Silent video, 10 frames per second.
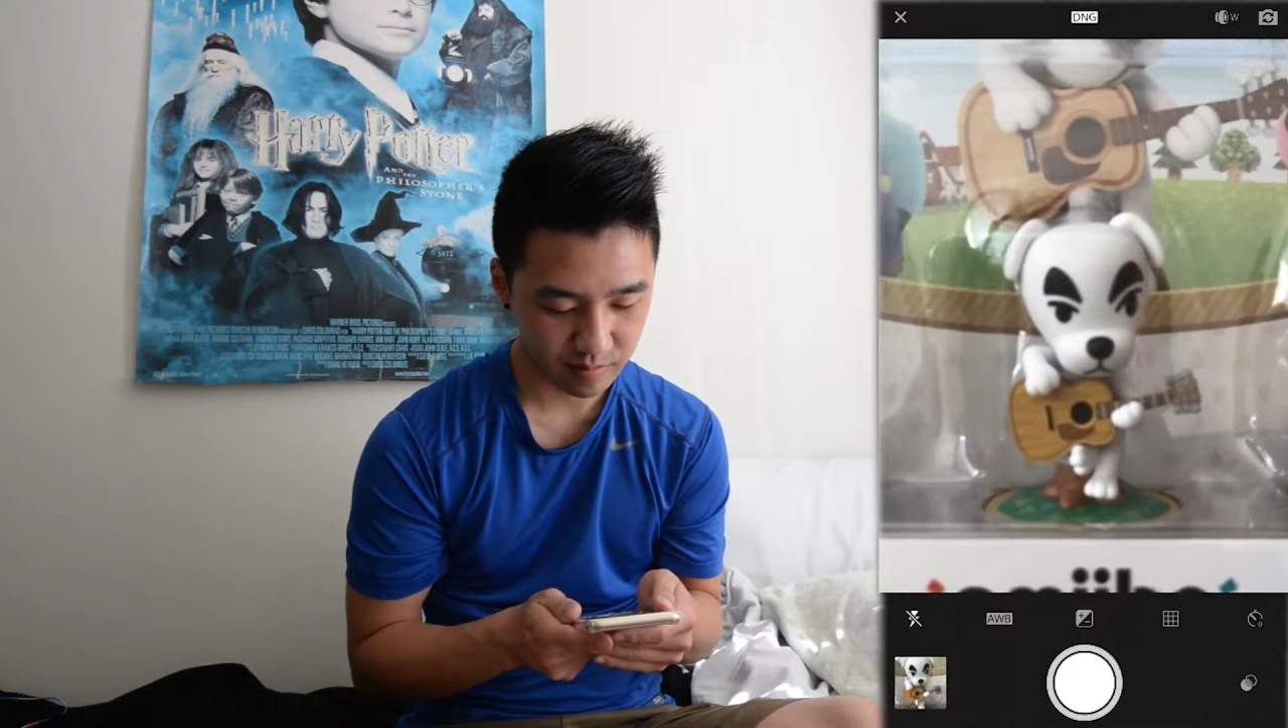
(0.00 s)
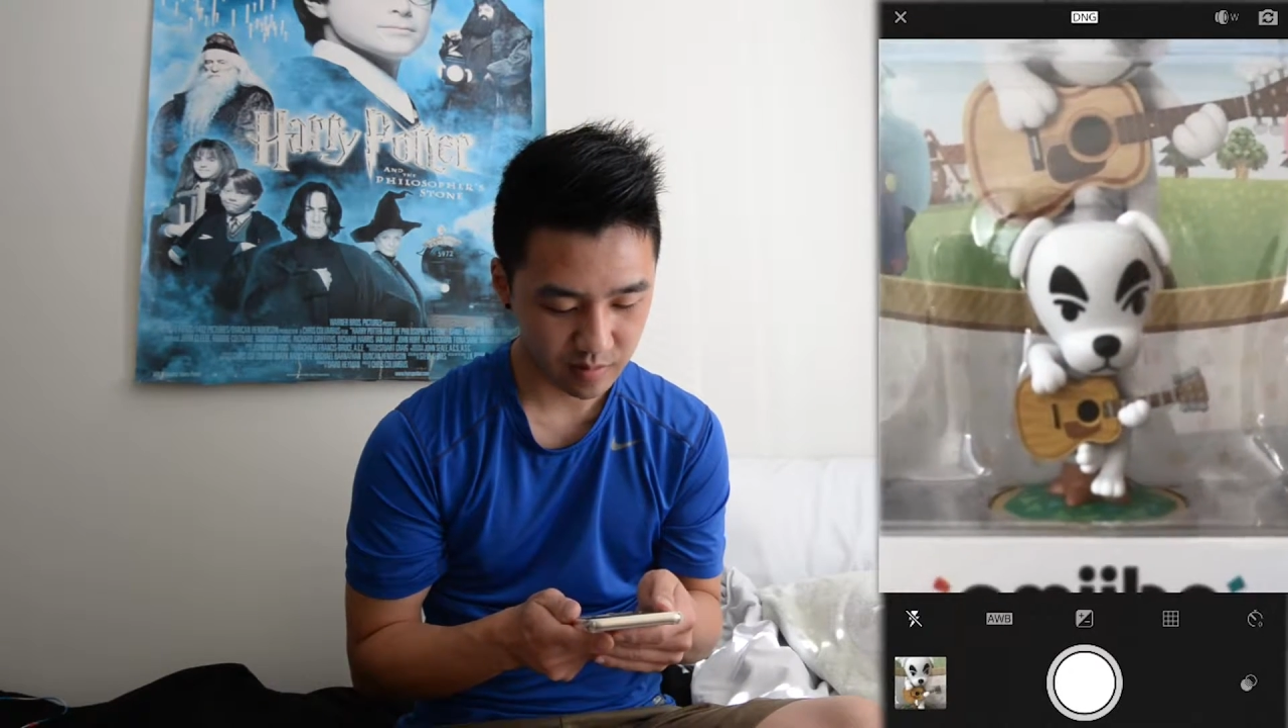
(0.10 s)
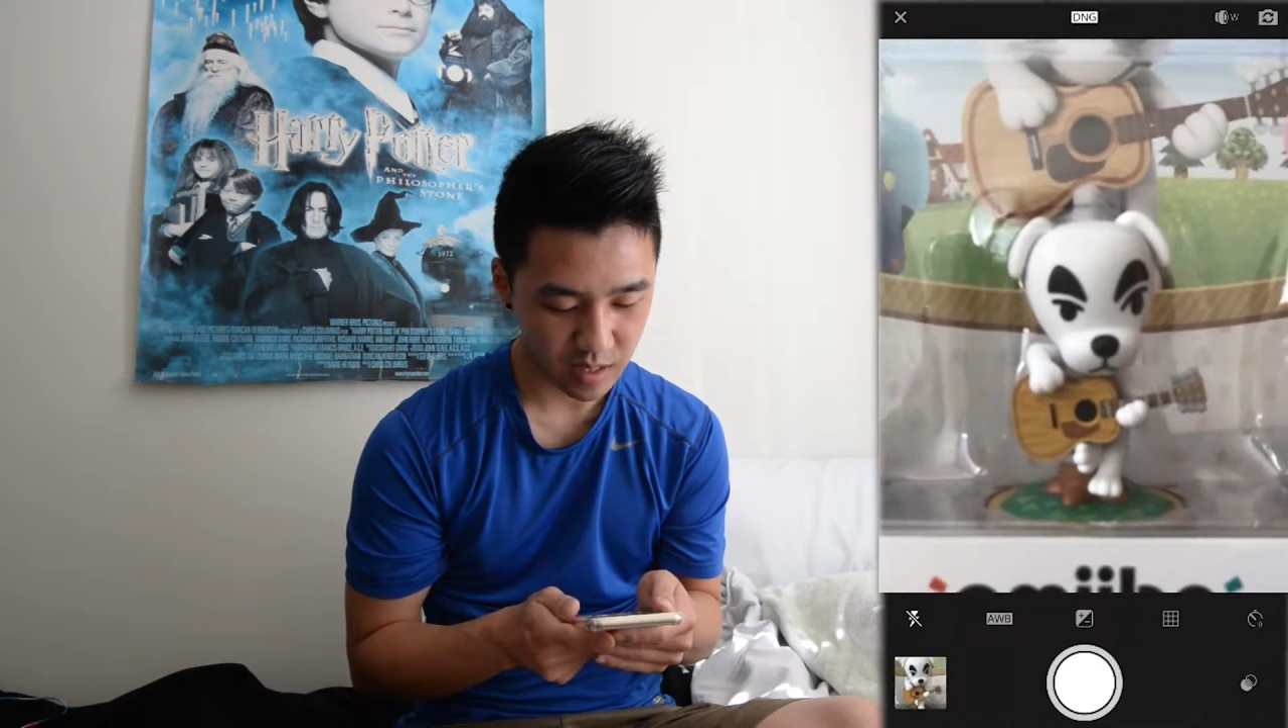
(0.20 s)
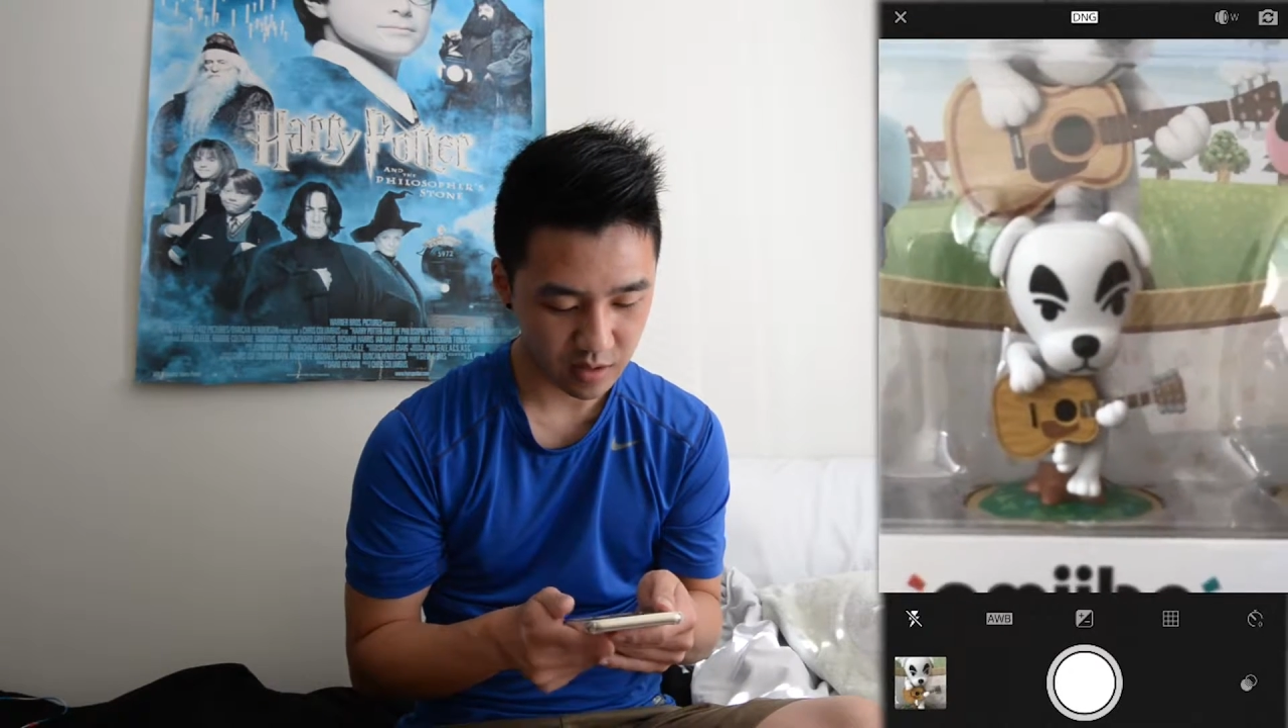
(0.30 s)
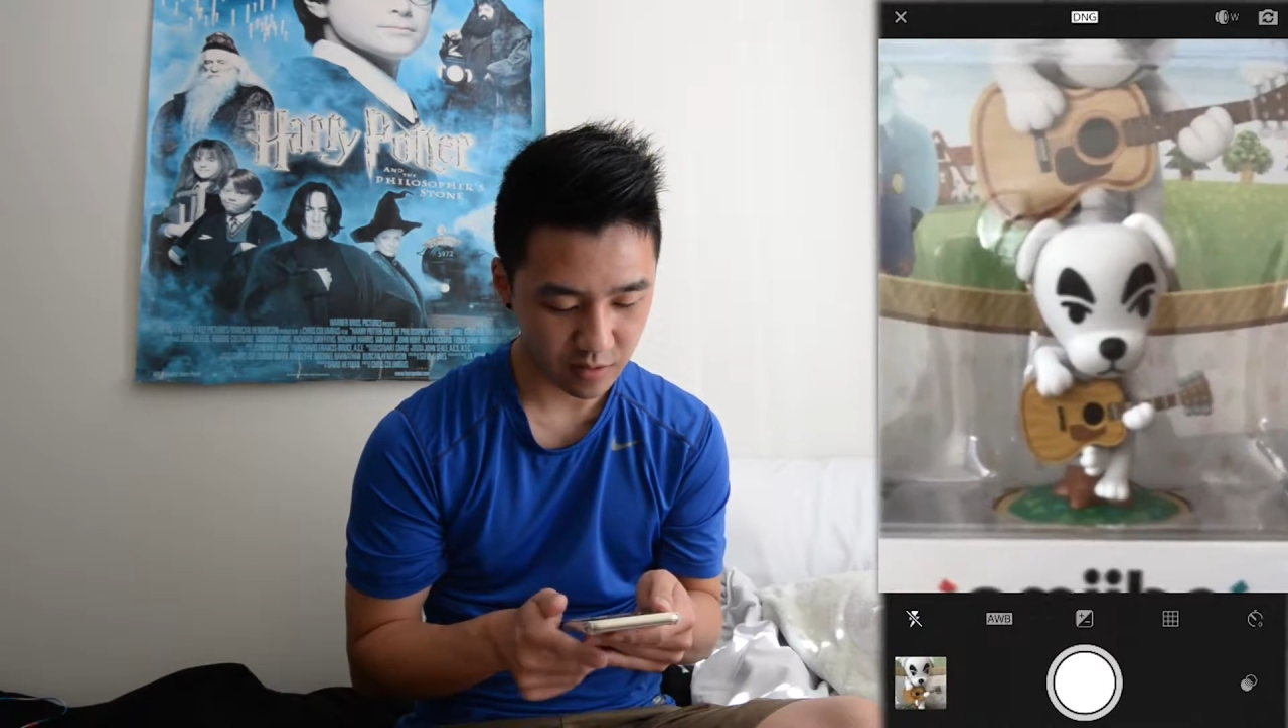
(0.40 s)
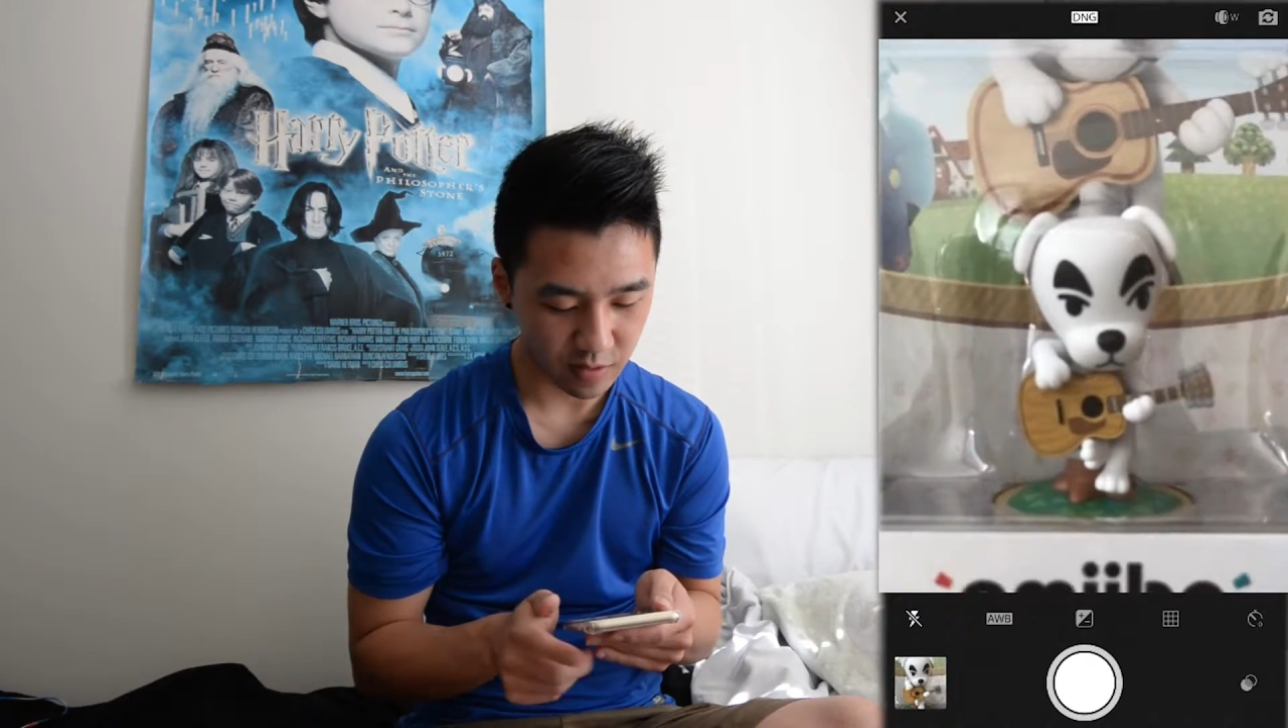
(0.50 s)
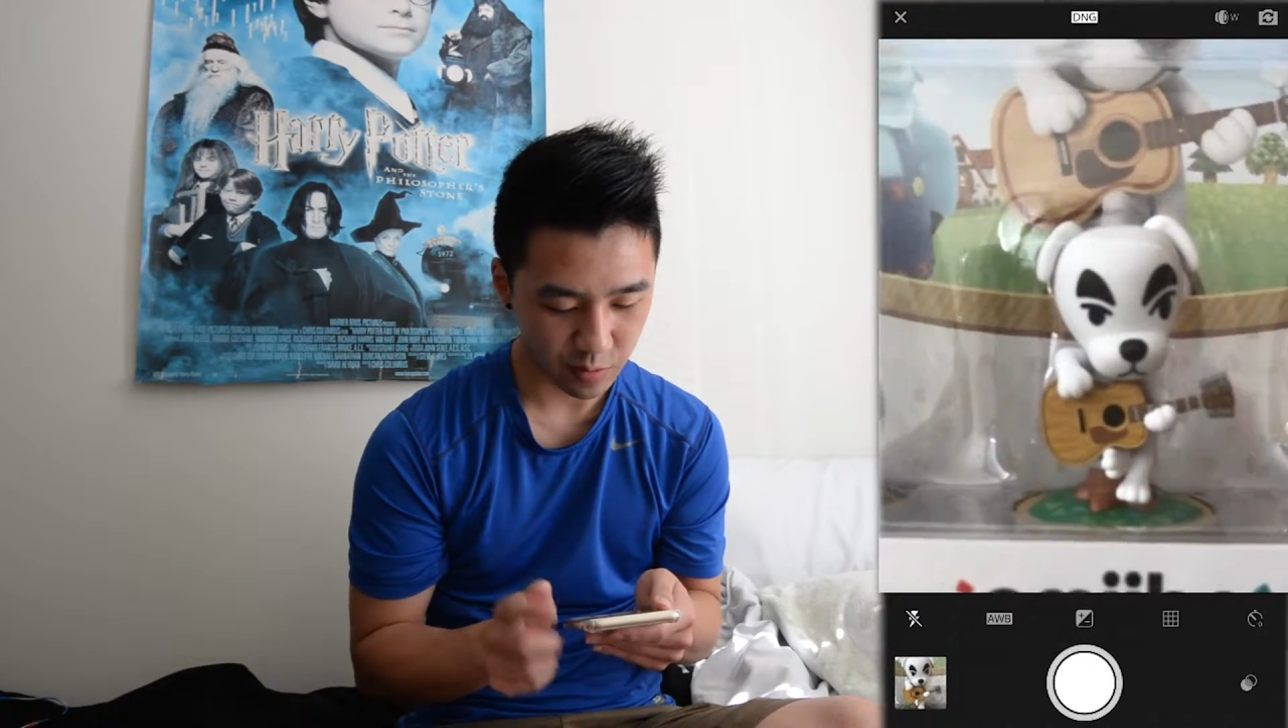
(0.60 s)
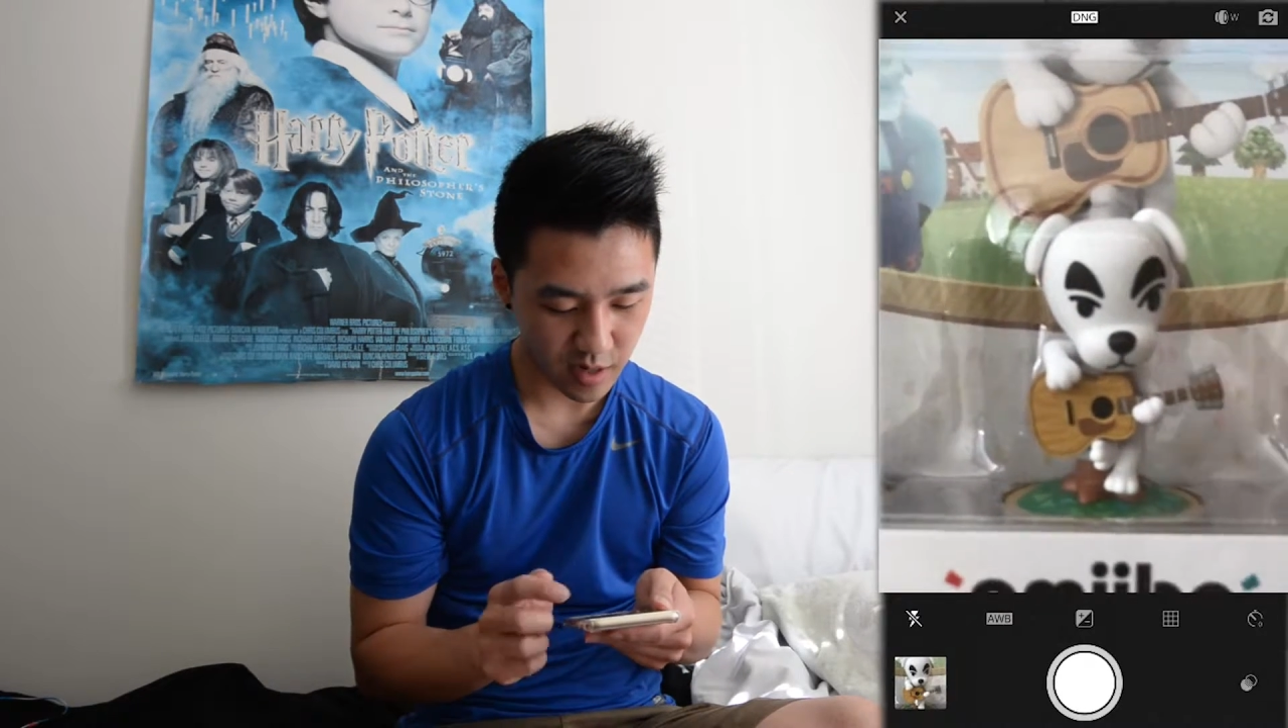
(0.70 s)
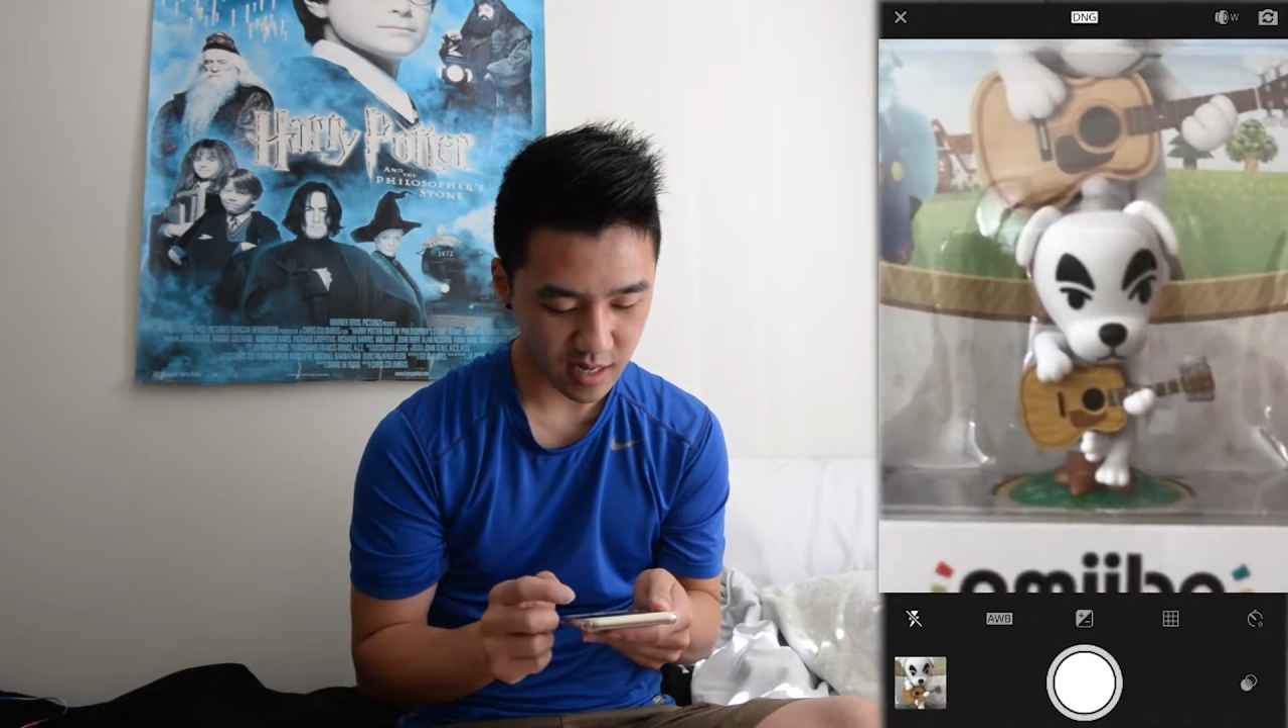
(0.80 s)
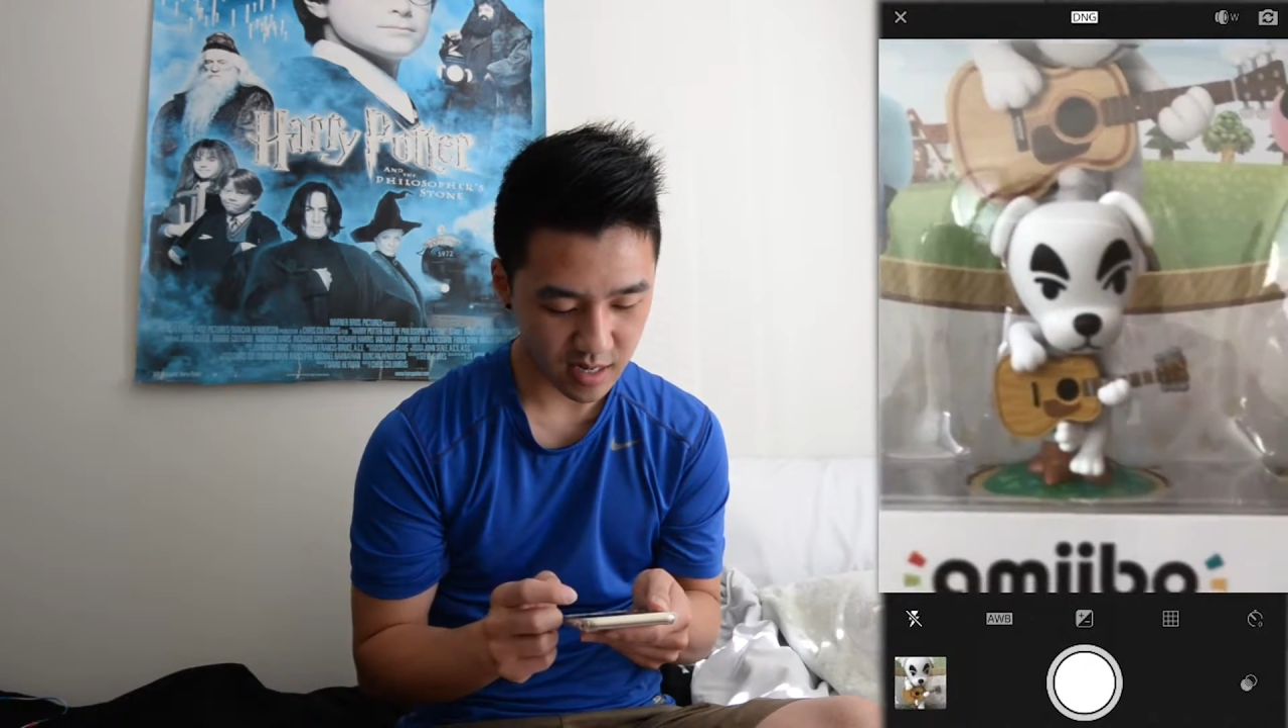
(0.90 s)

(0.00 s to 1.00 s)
center for a wide